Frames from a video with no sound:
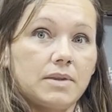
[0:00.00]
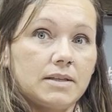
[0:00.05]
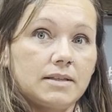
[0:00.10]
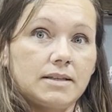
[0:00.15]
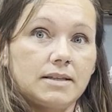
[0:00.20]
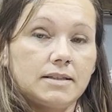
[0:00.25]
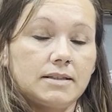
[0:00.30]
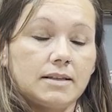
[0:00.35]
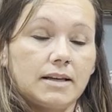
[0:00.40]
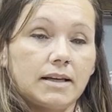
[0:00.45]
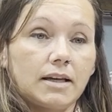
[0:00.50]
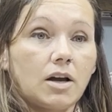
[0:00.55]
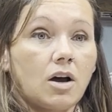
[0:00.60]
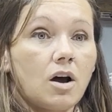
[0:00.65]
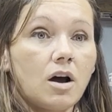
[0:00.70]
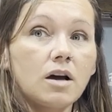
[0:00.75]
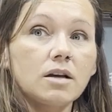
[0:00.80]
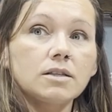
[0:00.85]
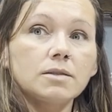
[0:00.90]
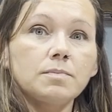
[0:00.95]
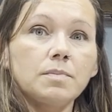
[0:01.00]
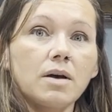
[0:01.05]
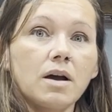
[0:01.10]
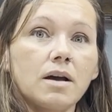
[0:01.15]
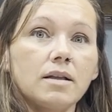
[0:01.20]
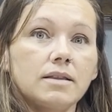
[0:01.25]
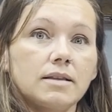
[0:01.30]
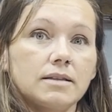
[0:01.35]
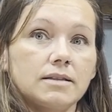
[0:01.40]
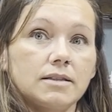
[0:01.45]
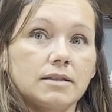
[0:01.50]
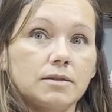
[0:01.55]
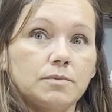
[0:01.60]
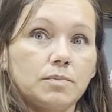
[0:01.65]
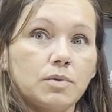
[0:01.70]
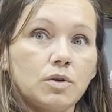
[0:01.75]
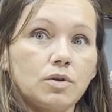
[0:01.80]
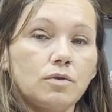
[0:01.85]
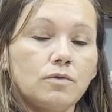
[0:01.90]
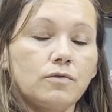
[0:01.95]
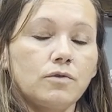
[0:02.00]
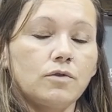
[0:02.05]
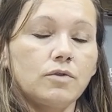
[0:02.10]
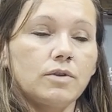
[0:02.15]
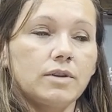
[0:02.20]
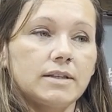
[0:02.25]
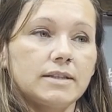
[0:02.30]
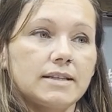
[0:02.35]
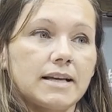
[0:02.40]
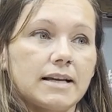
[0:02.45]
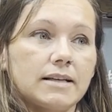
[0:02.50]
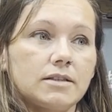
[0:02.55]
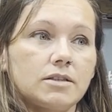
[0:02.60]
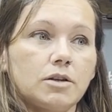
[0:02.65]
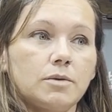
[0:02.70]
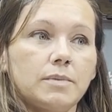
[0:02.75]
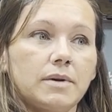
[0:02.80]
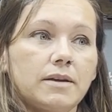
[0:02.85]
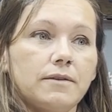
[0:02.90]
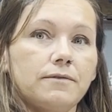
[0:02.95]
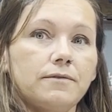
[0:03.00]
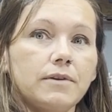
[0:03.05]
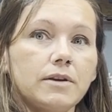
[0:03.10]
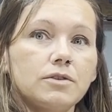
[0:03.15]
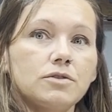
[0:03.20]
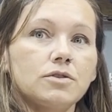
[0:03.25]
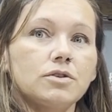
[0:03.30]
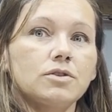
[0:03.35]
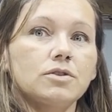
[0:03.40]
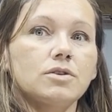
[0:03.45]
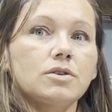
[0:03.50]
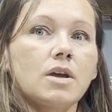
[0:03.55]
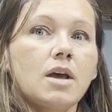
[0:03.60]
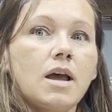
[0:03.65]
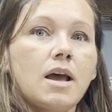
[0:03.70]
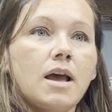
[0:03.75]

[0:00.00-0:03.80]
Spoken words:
This is like a hot spot. This is beautiful. This has so many features.